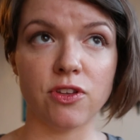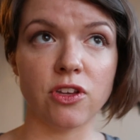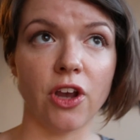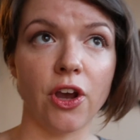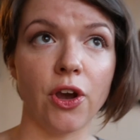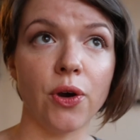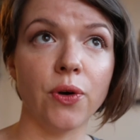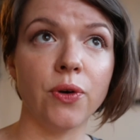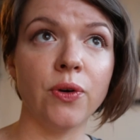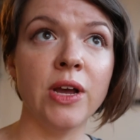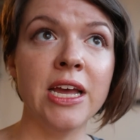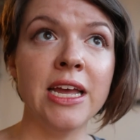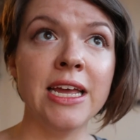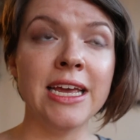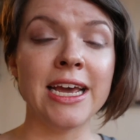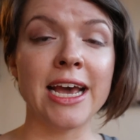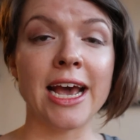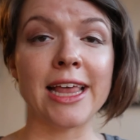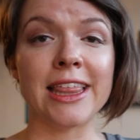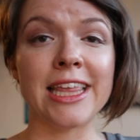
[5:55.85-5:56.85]
So
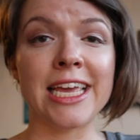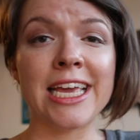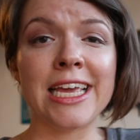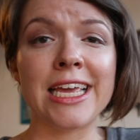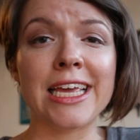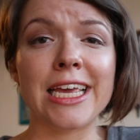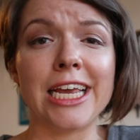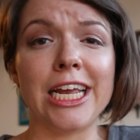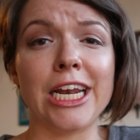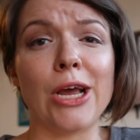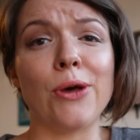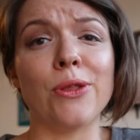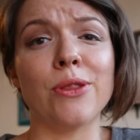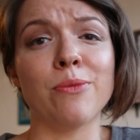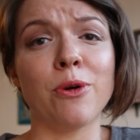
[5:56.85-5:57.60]
I think, you know,